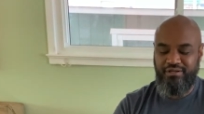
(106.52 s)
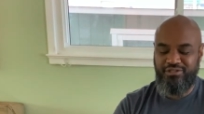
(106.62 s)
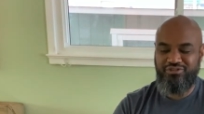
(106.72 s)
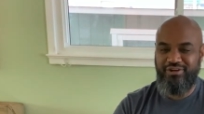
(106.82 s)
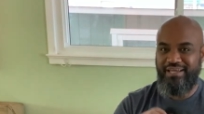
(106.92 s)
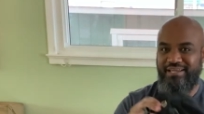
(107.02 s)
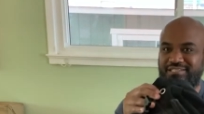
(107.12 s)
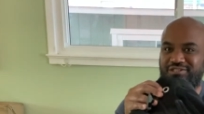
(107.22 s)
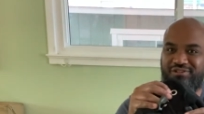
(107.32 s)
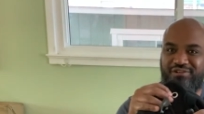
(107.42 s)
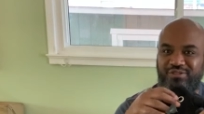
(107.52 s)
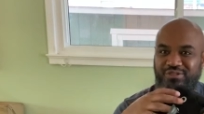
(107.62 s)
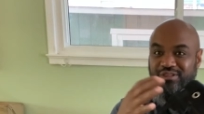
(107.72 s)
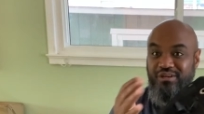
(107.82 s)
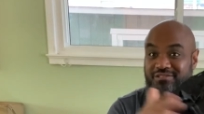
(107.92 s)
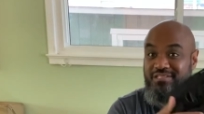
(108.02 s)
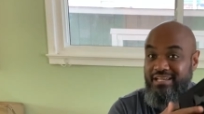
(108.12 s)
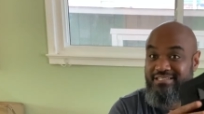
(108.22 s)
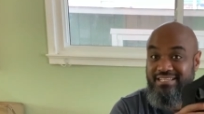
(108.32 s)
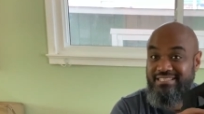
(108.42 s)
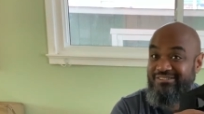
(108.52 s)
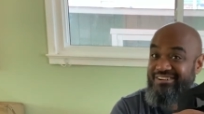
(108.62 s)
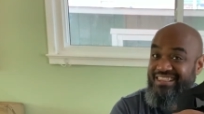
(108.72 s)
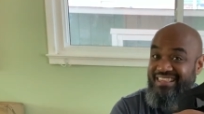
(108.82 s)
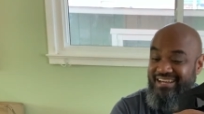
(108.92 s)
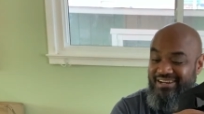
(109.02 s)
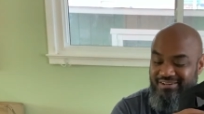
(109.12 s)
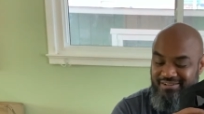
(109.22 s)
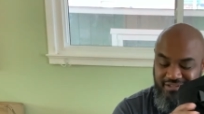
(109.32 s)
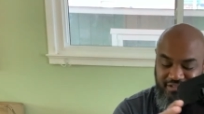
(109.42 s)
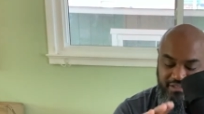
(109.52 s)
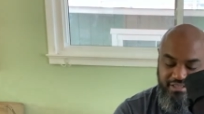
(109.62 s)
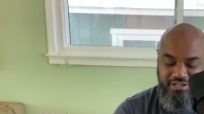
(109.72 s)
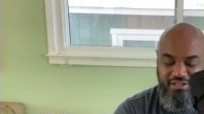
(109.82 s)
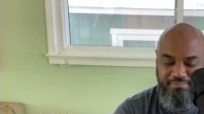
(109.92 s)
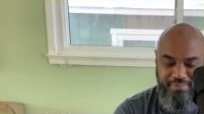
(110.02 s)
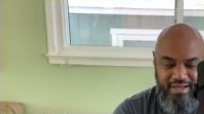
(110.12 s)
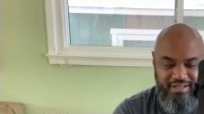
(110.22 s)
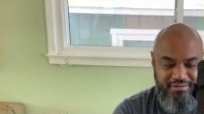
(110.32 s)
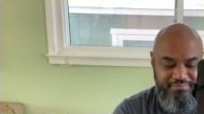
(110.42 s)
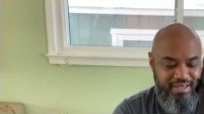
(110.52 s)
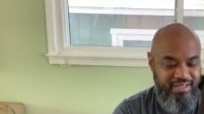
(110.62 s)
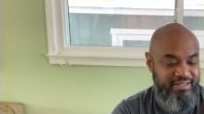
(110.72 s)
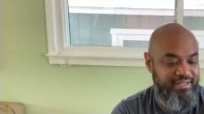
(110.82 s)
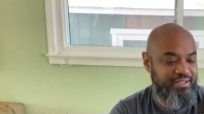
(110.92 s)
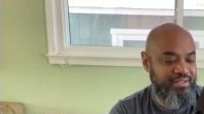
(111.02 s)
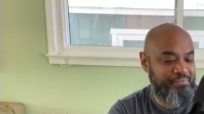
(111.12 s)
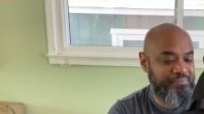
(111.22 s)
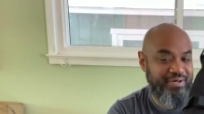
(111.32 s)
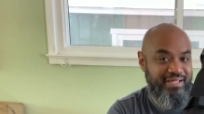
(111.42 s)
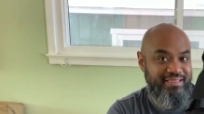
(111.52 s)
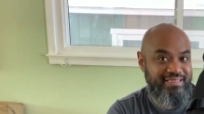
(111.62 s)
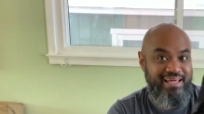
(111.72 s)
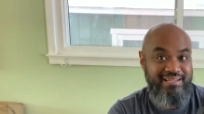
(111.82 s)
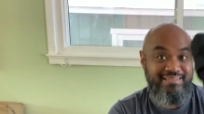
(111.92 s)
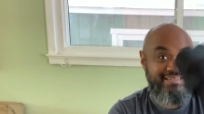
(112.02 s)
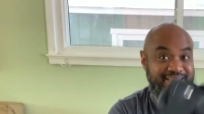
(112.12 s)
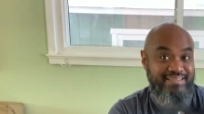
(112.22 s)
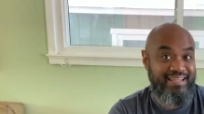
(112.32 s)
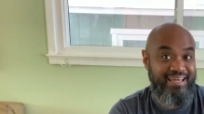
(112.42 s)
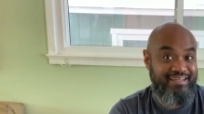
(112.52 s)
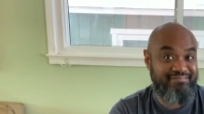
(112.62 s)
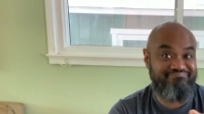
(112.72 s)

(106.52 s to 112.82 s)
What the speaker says: transfer those things I stored in there into the Pangolin bag. But that's like